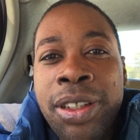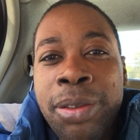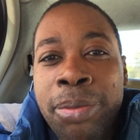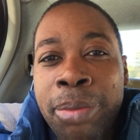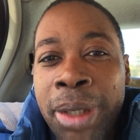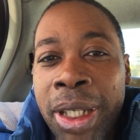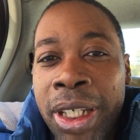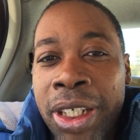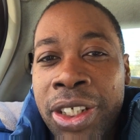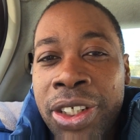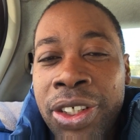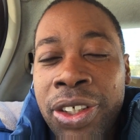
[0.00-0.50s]

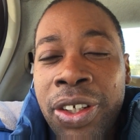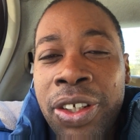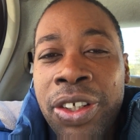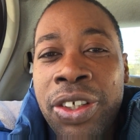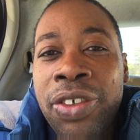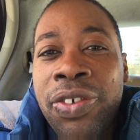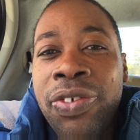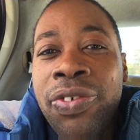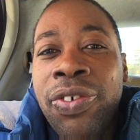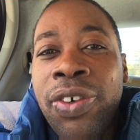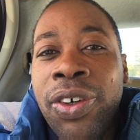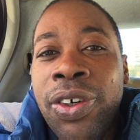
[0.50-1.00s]
Make sure
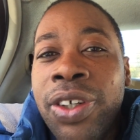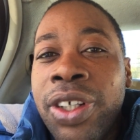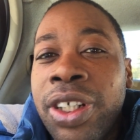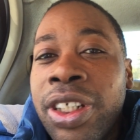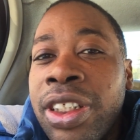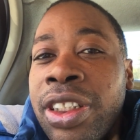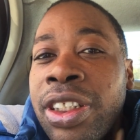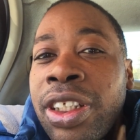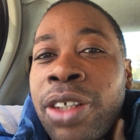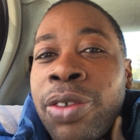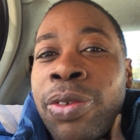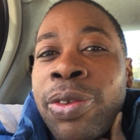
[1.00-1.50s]
you
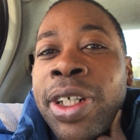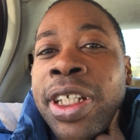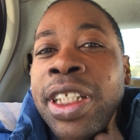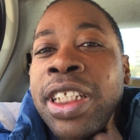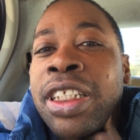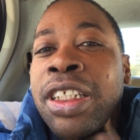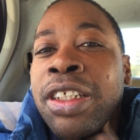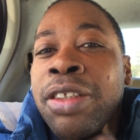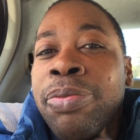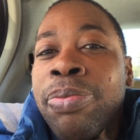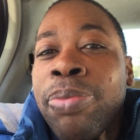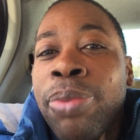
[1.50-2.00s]
focus on
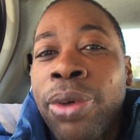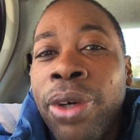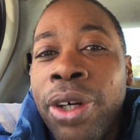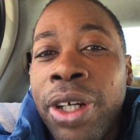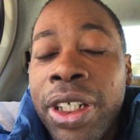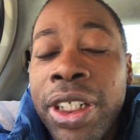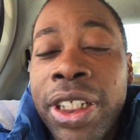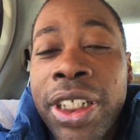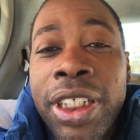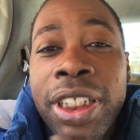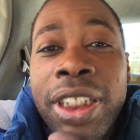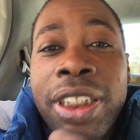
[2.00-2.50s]
what's
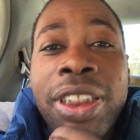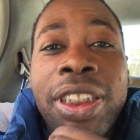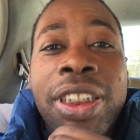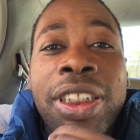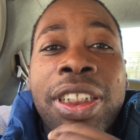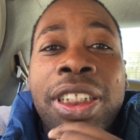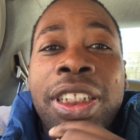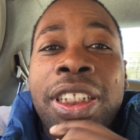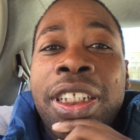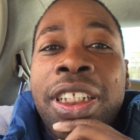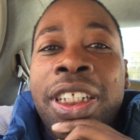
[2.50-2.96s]
important.